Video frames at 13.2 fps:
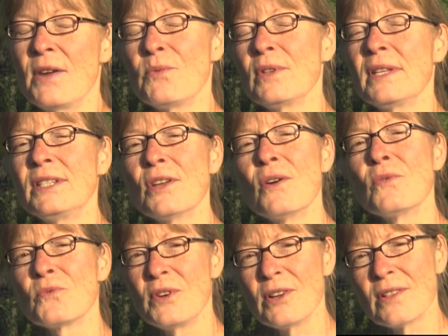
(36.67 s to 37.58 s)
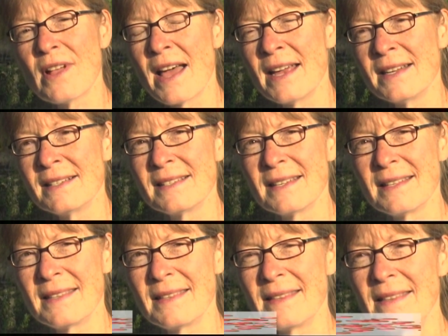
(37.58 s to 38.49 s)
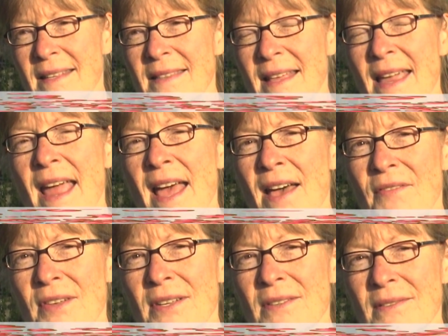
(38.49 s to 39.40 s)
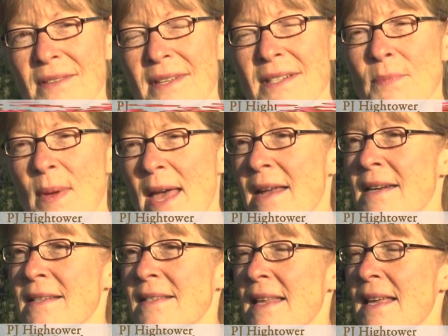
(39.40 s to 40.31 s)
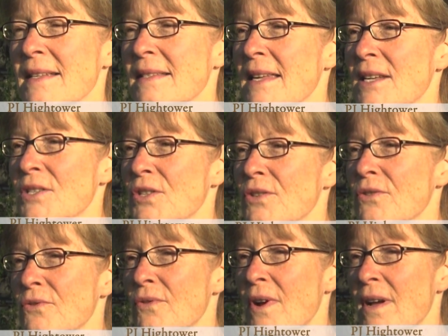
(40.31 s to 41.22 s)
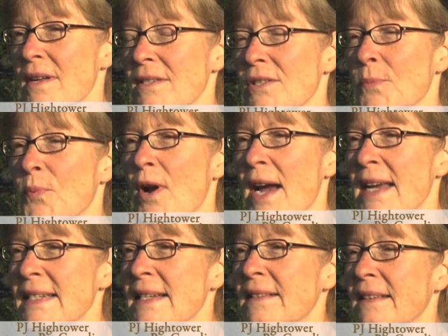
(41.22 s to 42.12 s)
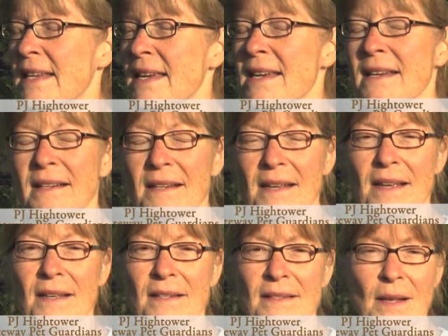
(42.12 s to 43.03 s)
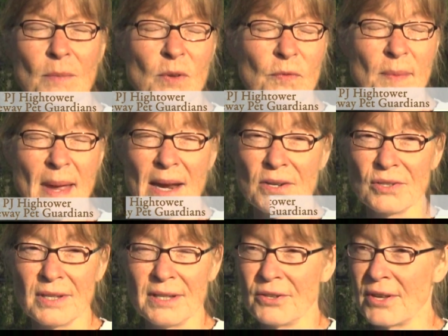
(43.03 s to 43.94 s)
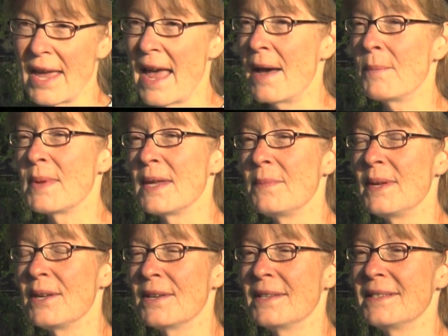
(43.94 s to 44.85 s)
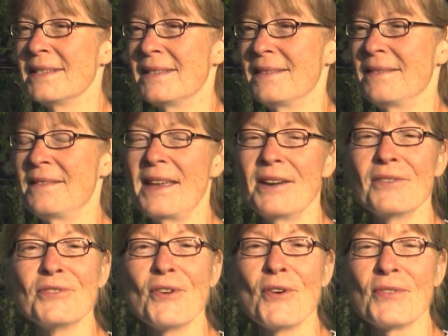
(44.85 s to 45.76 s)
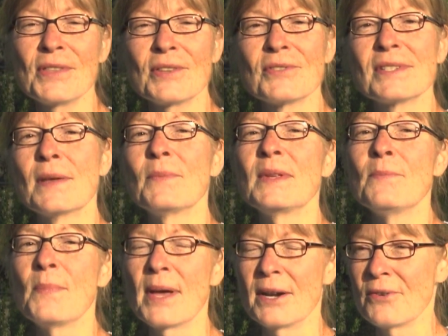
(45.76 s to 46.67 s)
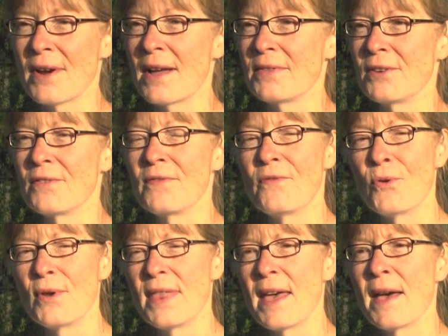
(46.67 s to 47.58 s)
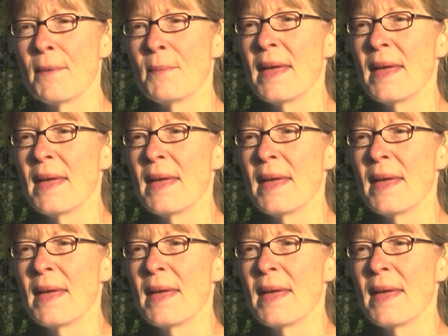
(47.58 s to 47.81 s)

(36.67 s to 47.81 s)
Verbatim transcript: really don't realize that, that they have it as bad as, as they do. Surprisingly, some of them actually look happy because they don't know that there's something better out there for them.